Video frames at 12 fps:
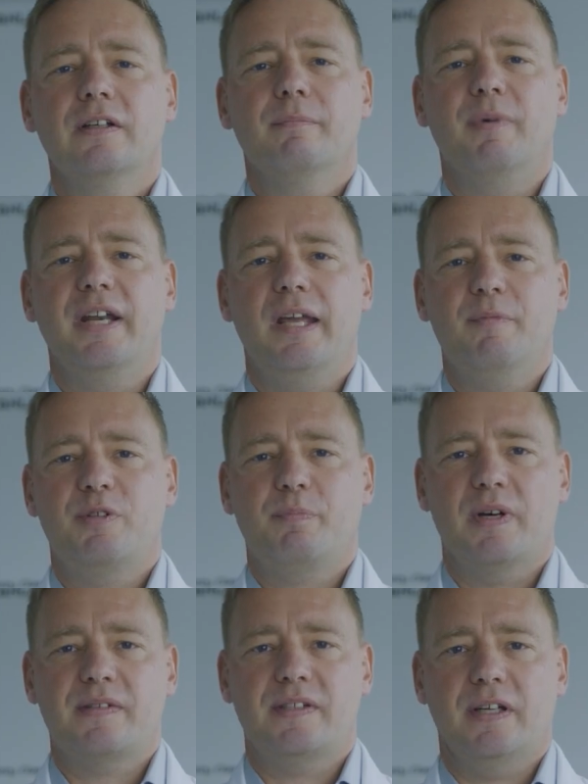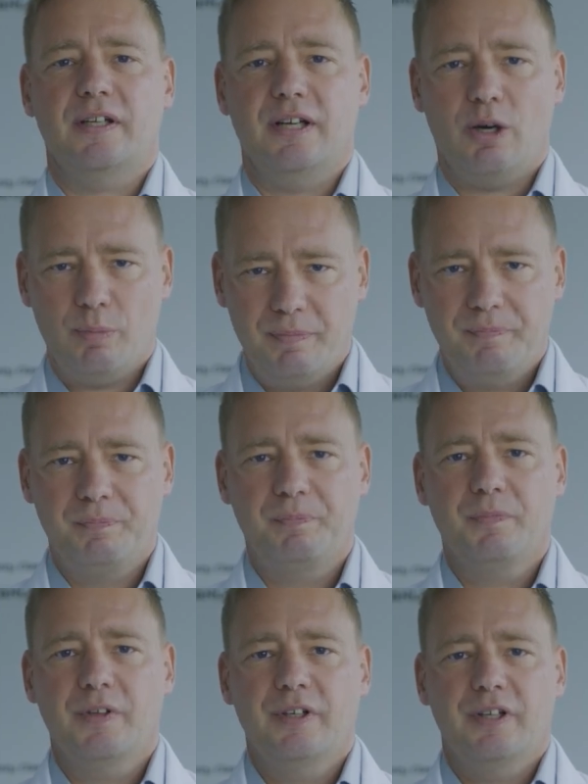My name is Bastian Knaup.
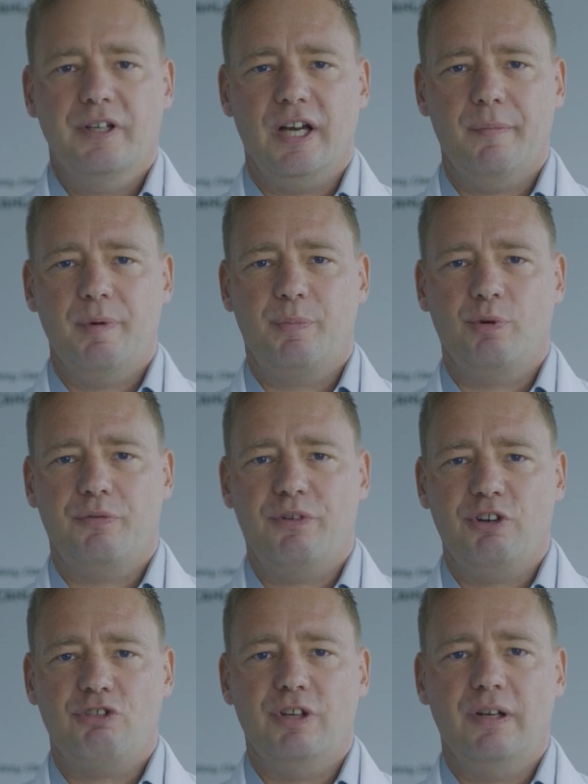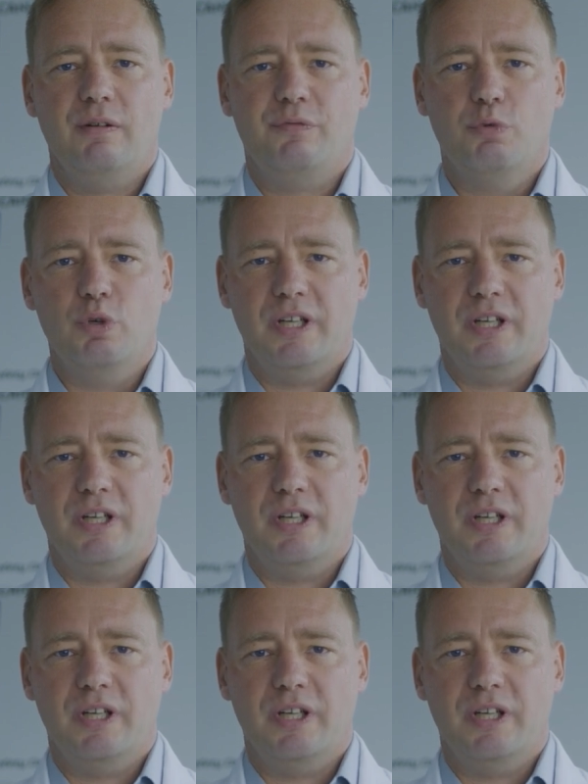I'm a professional food